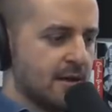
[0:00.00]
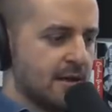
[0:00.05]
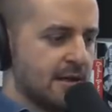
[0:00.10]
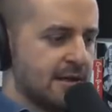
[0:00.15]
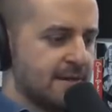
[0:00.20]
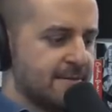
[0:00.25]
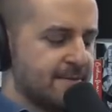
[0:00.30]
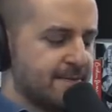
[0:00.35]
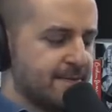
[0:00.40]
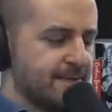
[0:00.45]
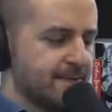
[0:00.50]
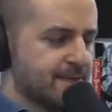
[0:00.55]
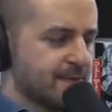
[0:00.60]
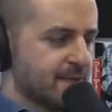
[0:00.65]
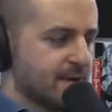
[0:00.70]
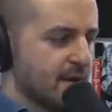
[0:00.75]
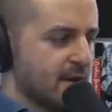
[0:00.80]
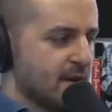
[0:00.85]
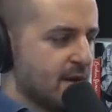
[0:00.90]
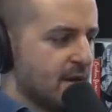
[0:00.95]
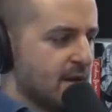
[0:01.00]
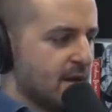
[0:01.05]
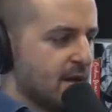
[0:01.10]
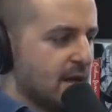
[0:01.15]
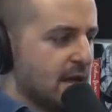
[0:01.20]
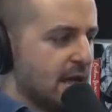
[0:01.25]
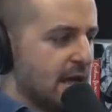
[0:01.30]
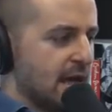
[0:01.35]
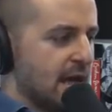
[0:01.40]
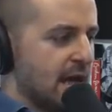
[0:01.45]

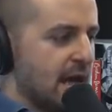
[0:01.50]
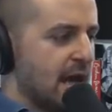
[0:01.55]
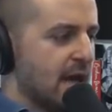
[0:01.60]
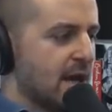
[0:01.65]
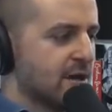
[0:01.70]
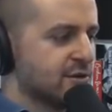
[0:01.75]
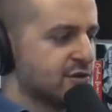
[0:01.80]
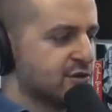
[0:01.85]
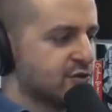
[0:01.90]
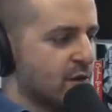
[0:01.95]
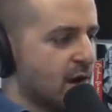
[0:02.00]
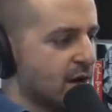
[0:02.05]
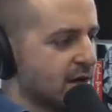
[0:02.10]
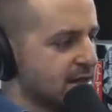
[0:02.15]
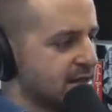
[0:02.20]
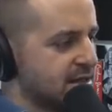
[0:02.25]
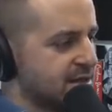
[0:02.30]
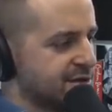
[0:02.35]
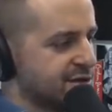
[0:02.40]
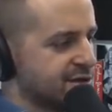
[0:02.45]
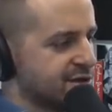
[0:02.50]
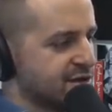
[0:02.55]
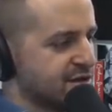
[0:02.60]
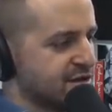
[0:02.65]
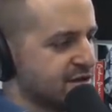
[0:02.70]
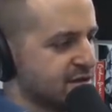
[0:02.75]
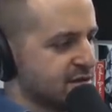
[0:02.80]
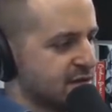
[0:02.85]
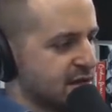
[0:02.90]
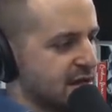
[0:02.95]
how drug
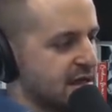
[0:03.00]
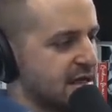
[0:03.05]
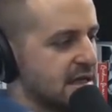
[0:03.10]
addiction,